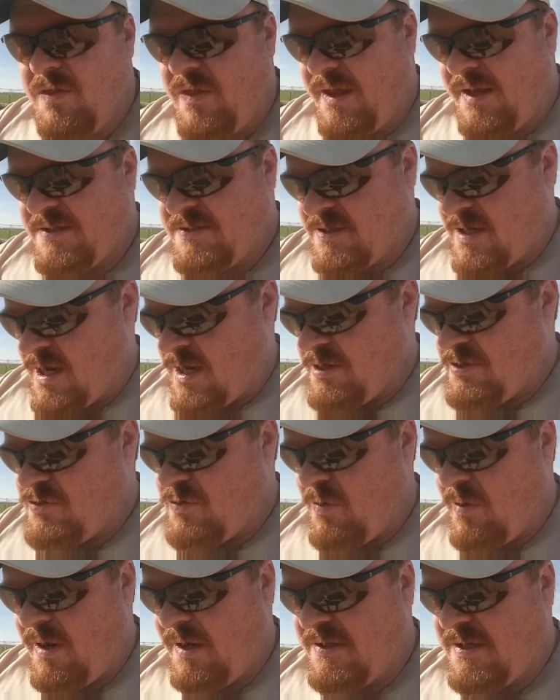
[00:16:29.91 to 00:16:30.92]
the things
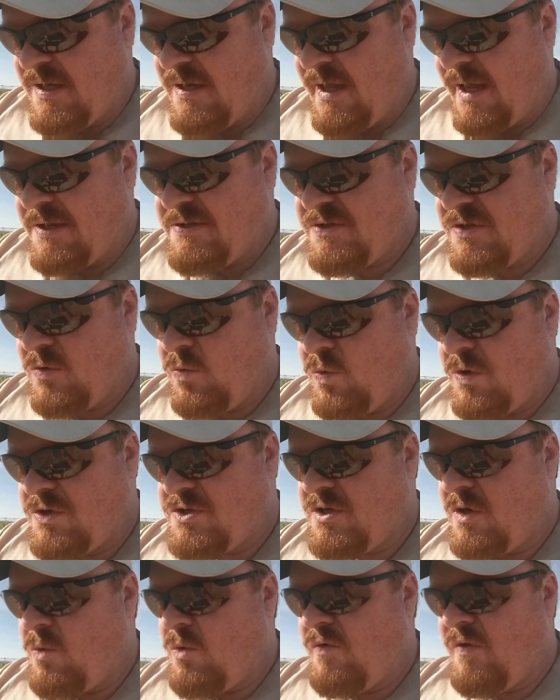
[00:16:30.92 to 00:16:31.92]
contrary to nature
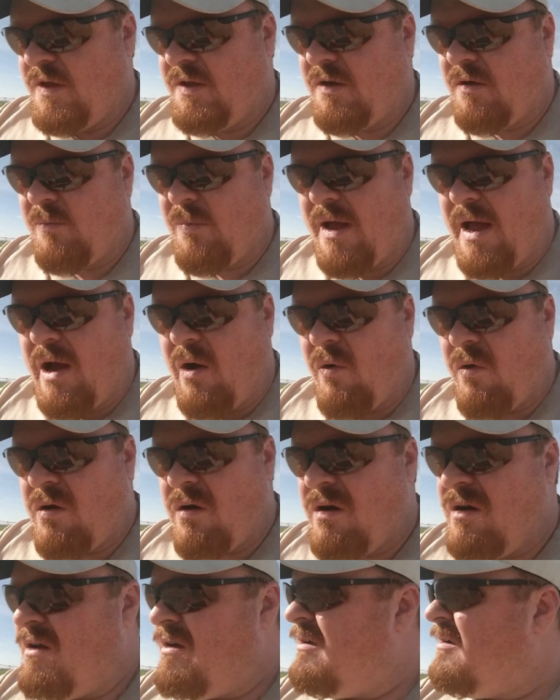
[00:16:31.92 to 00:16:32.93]
which are within your
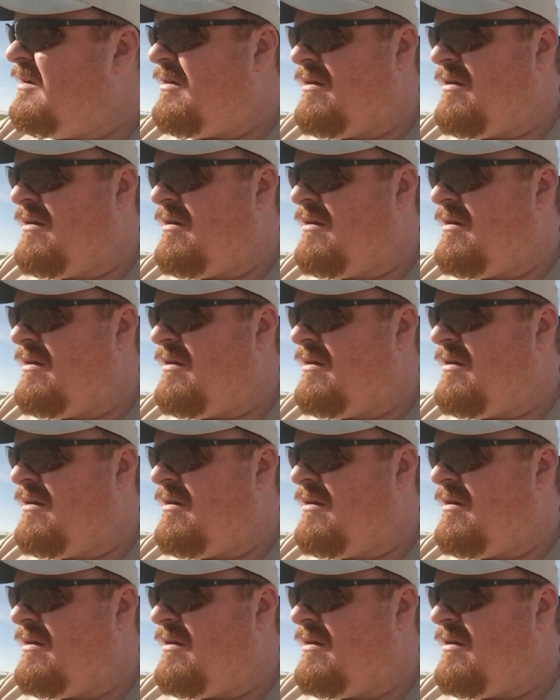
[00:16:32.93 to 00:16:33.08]
power,